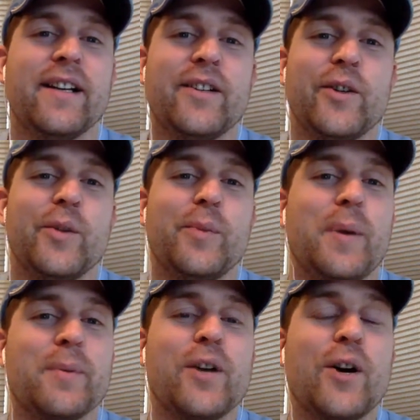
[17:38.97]

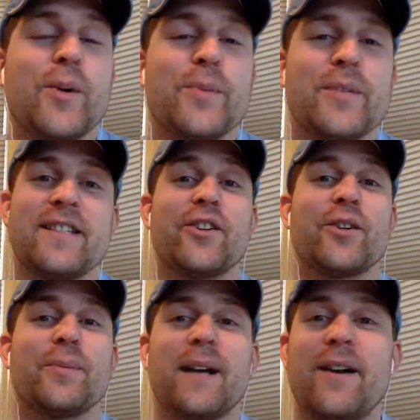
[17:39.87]
people's homes and steal
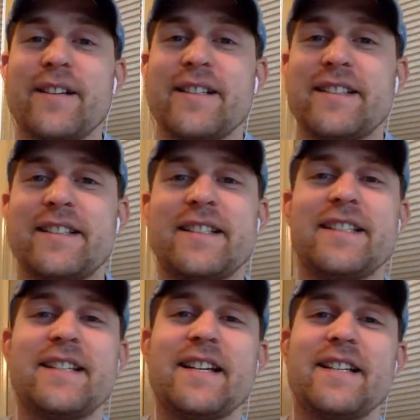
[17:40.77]
their brownies, as
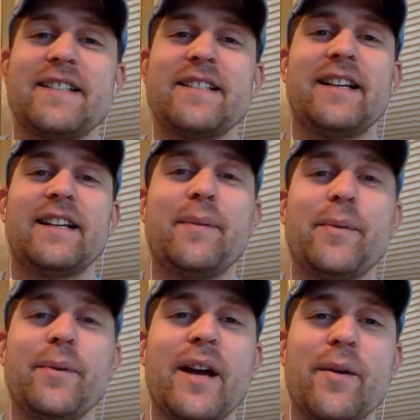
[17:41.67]
he says. But
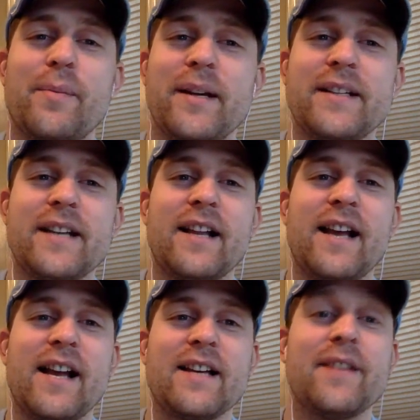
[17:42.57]
we play
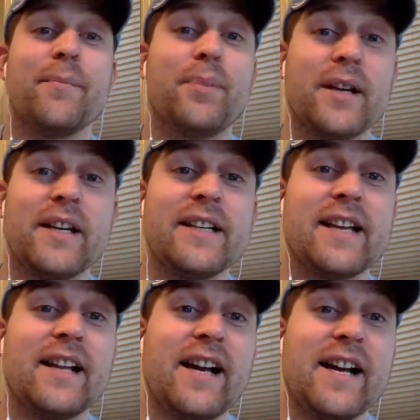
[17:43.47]
in
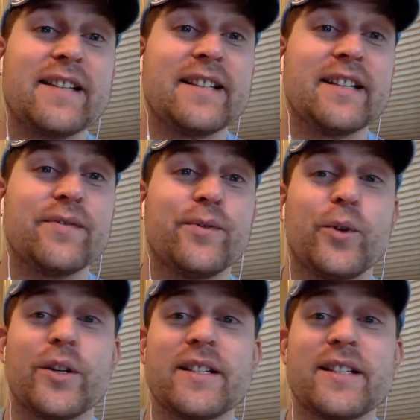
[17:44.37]
Tallahassee against
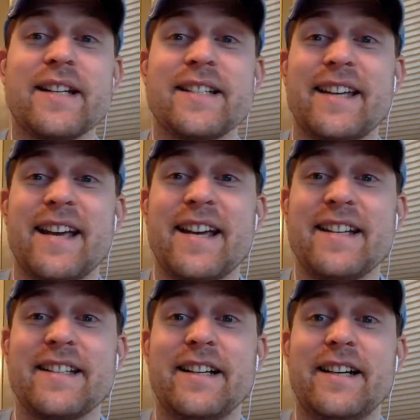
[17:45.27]
Florida State
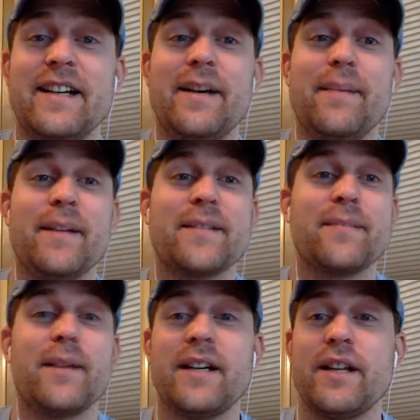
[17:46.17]
tonight. That's
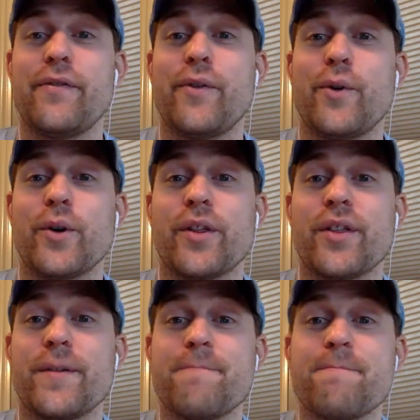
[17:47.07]
Monday the 4th.
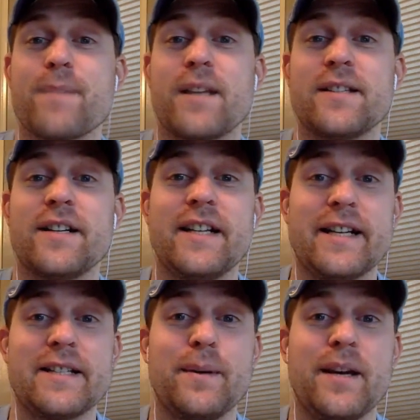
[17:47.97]
It's on
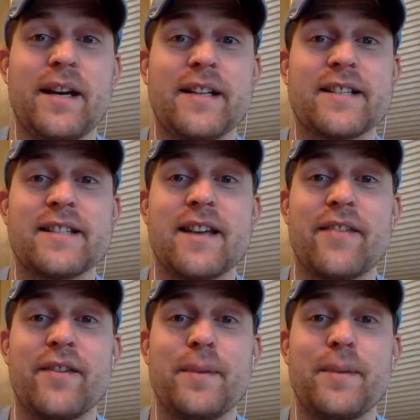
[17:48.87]
ESPN. It's a
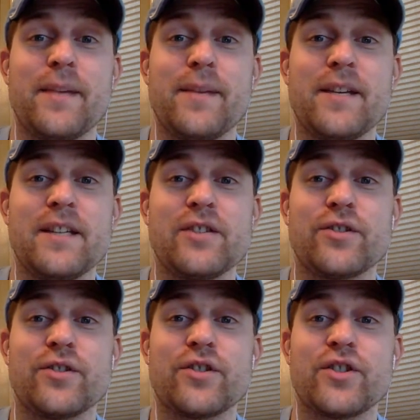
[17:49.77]
7 p.m.
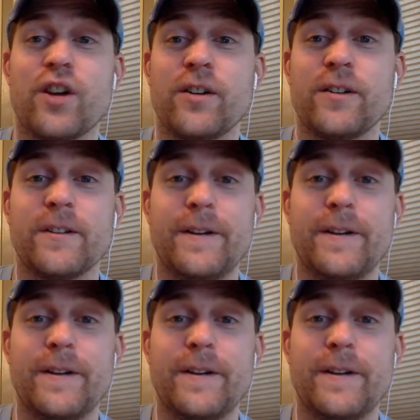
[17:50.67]
Eastern start.